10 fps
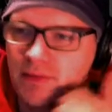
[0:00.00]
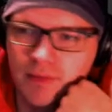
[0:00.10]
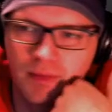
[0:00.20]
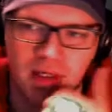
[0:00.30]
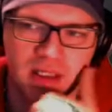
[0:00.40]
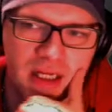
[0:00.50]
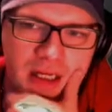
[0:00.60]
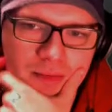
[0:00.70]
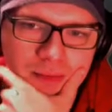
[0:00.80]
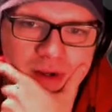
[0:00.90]
basically a
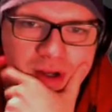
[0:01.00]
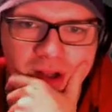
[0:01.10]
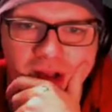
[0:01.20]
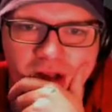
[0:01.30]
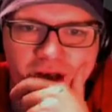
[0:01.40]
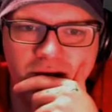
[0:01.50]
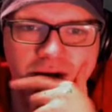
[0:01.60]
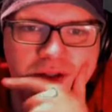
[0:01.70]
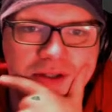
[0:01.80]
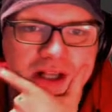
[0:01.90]
limp, yeah.
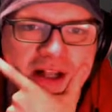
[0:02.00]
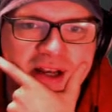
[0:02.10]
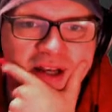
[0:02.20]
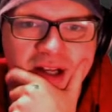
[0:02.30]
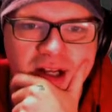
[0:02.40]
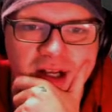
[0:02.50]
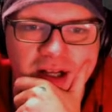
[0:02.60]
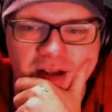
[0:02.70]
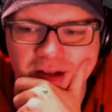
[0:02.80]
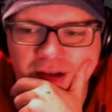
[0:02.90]
And
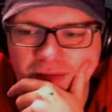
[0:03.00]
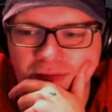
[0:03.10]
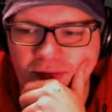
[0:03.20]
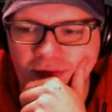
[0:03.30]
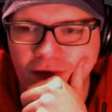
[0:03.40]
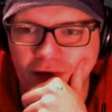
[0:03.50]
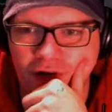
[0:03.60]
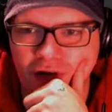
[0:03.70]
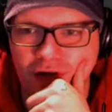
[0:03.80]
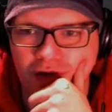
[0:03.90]

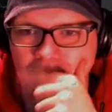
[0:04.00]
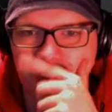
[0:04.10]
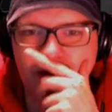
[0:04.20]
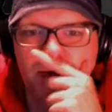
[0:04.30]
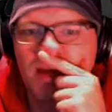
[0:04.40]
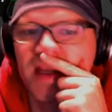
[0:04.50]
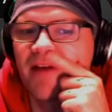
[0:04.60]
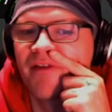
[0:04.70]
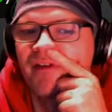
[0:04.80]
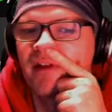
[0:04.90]
good news is we
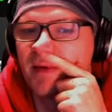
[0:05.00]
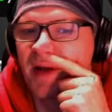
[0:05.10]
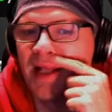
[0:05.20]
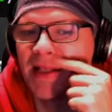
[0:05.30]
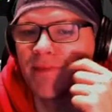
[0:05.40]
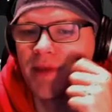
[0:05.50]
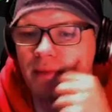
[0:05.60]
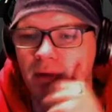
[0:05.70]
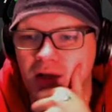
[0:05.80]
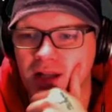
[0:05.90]
get free bet in the big
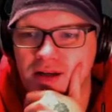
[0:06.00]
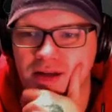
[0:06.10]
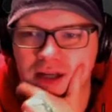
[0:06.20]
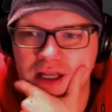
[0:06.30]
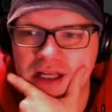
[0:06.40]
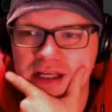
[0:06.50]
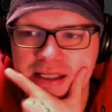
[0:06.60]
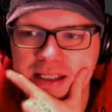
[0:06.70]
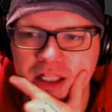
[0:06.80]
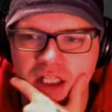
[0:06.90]
blinds.
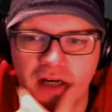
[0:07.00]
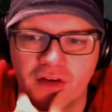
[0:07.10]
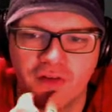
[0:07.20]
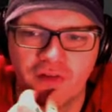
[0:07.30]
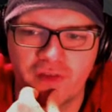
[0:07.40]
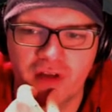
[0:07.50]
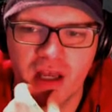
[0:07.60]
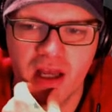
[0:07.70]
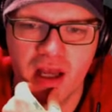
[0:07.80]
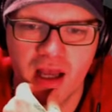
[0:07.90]
Easy shove,
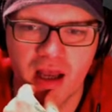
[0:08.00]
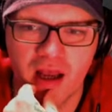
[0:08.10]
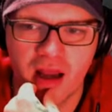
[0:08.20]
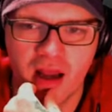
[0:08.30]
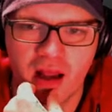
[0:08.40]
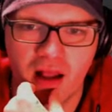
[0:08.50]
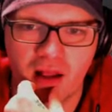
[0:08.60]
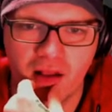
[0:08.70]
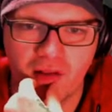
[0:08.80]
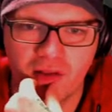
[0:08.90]
yeah.
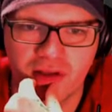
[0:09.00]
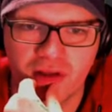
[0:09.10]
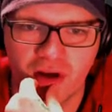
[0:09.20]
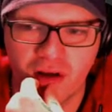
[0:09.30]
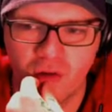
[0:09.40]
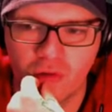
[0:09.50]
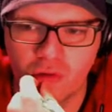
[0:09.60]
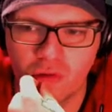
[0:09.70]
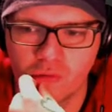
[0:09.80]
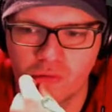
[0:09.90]
This guy cold
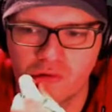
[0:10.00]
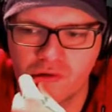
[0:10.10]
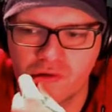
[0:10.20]
calls.